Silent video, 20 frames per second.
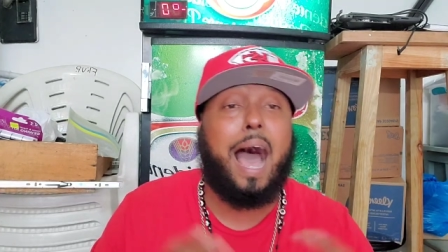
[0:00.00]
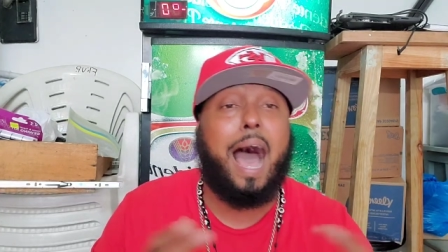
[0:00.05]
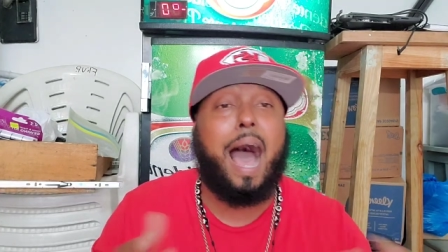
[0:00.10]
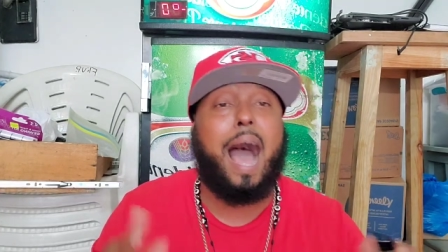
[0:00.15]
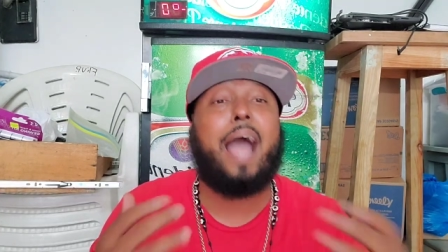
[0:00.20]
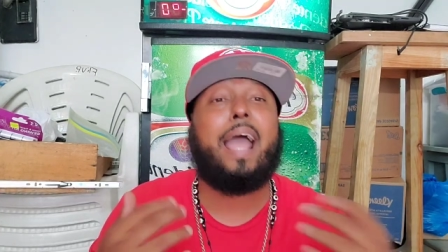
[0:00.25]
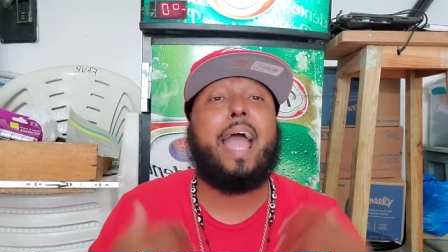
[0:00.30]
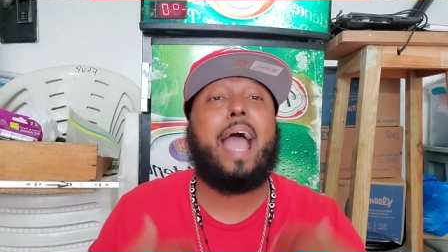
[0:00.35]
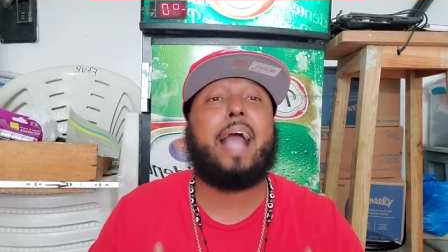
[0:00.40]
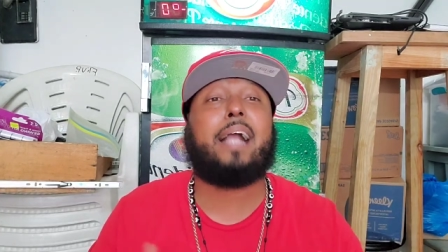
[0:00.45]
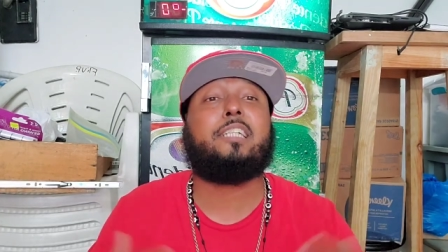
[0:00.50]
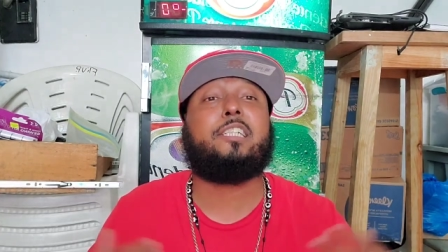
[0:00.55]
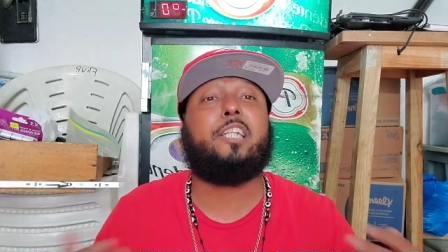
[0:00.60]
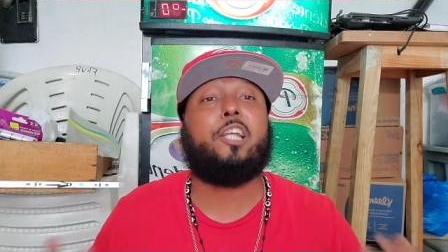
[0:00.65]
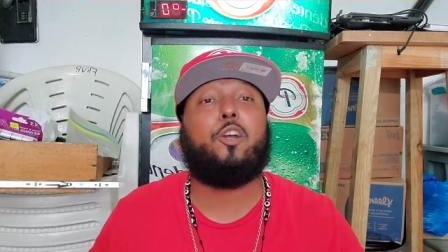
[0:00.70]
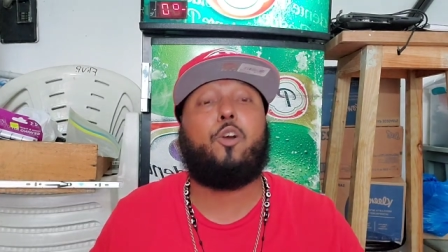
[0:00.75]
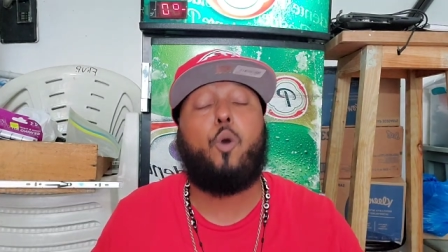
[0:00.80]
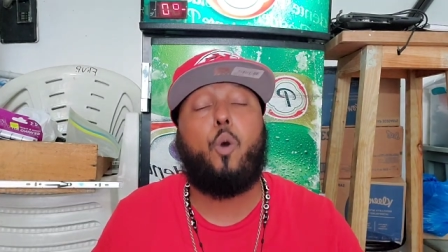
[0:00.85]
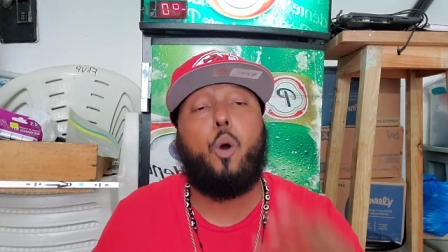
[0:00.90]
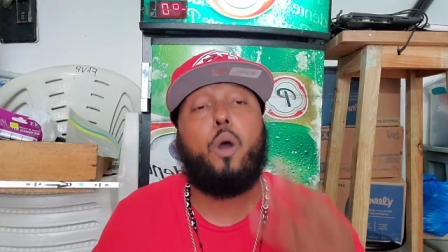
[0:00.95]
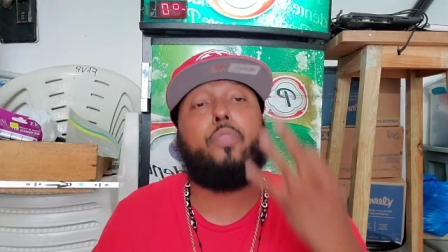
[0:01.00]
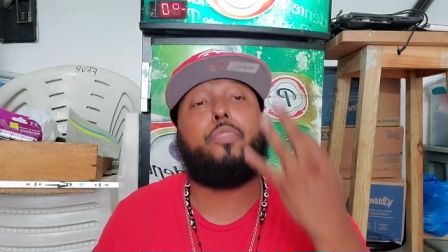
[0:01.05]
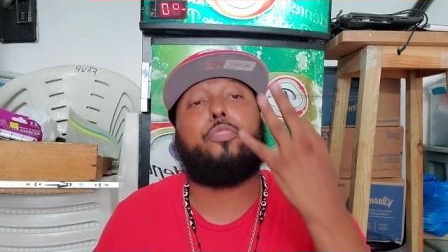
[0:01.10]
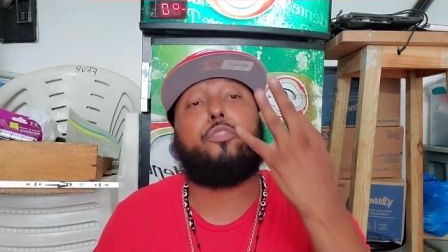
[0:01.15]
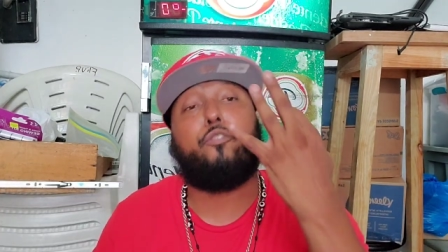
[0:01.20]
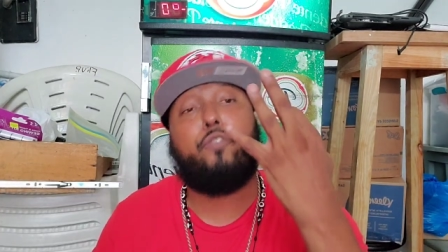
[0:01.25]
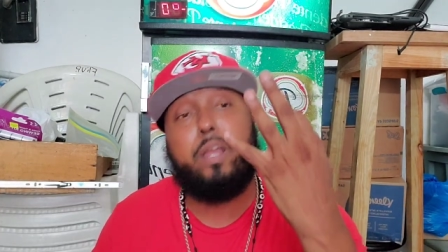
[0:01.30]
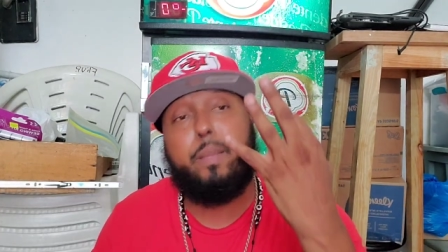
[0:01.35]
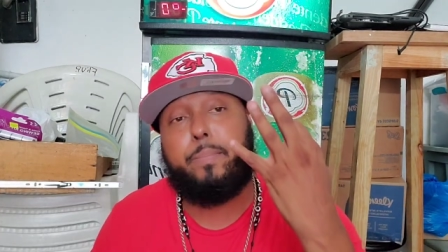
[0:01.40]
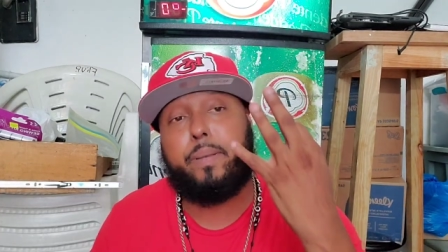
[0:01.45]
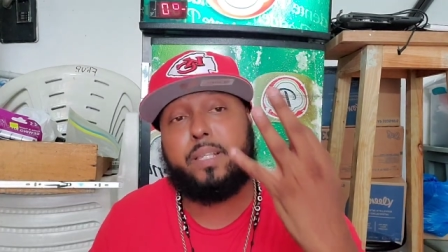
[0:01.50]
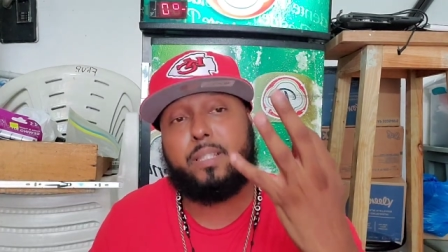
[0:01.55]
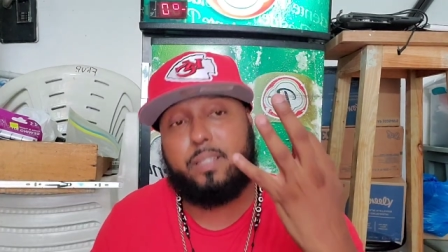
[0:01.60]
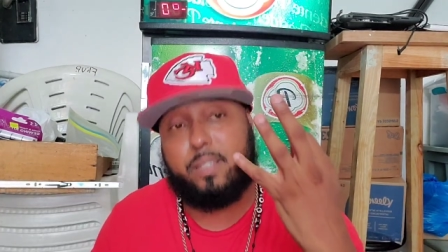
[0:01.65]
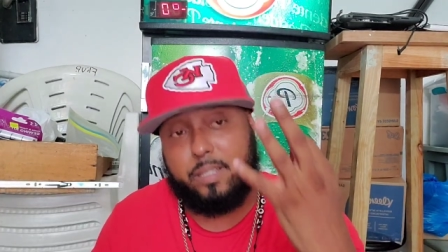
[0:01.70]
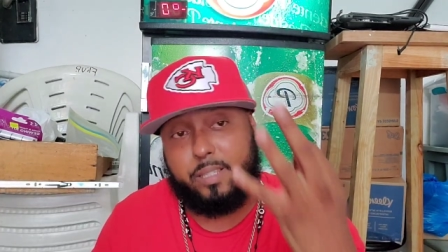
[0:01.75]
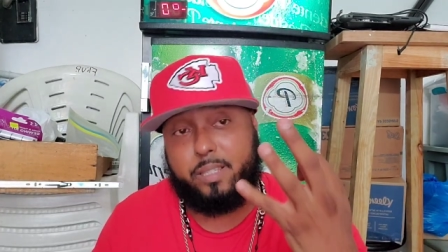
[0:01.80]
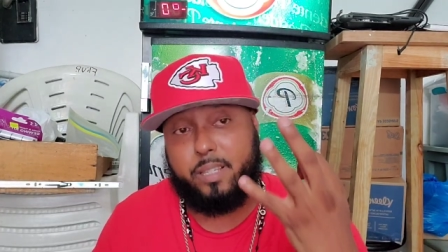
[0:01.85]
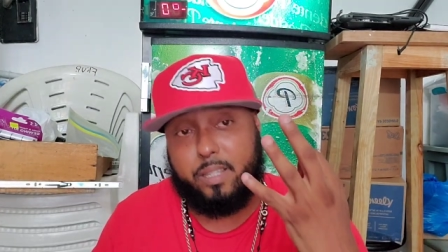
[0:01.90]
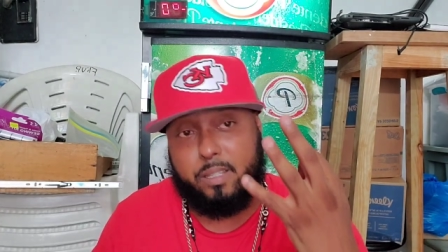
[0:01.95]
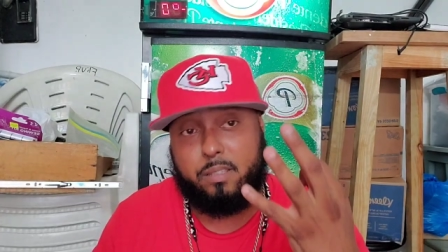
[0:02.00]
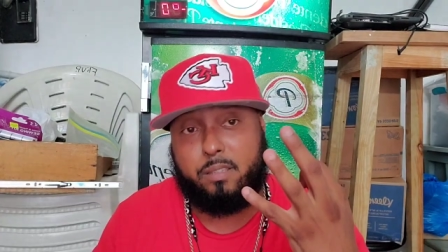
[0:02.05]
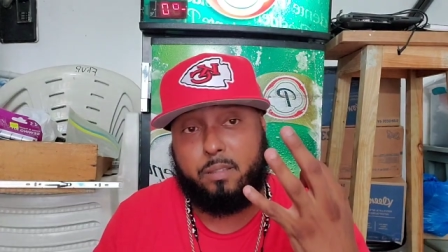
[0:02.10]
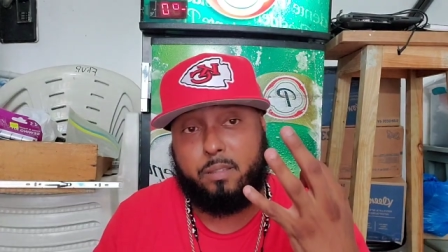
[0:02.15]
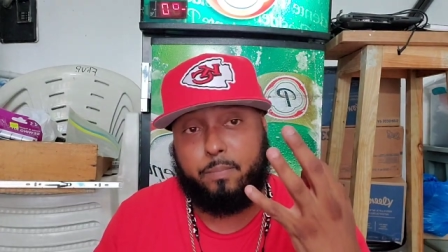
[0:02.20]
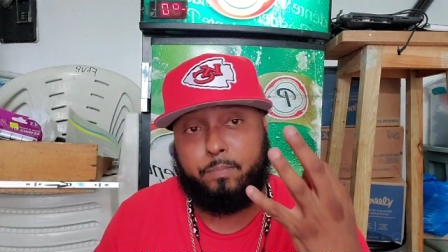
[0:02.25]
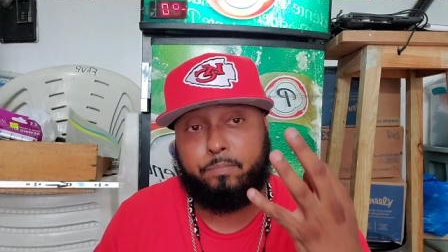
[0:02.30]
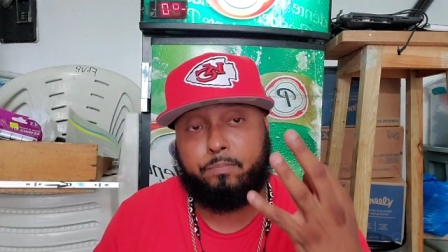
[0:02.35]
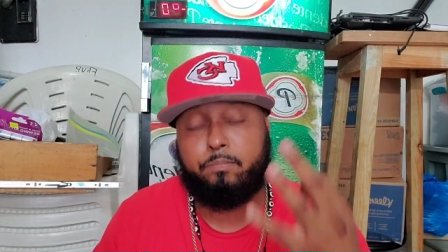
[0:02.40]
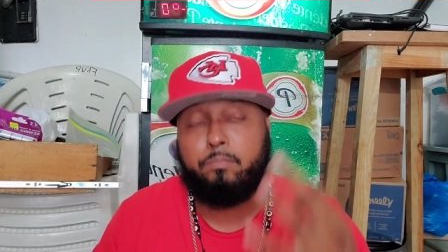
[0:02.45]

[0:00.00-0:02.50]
I actually caught three businesses.